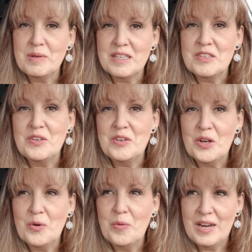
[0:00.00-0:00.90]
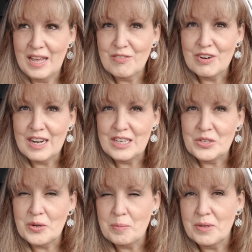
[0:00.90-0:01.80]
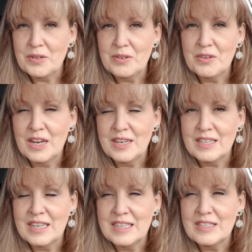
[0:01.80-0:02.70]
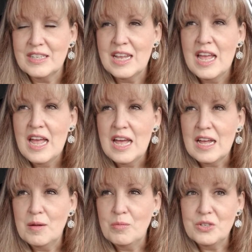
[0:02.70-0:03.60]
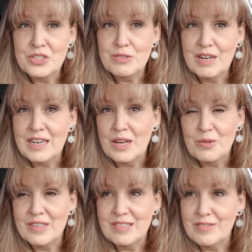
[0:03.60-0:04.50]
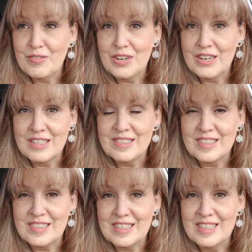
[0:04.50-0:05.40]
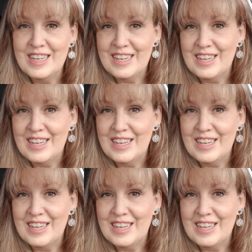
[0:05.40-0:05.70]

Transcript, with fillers: bell so you know whenever I do upload new content, um, which right now isn't very consistently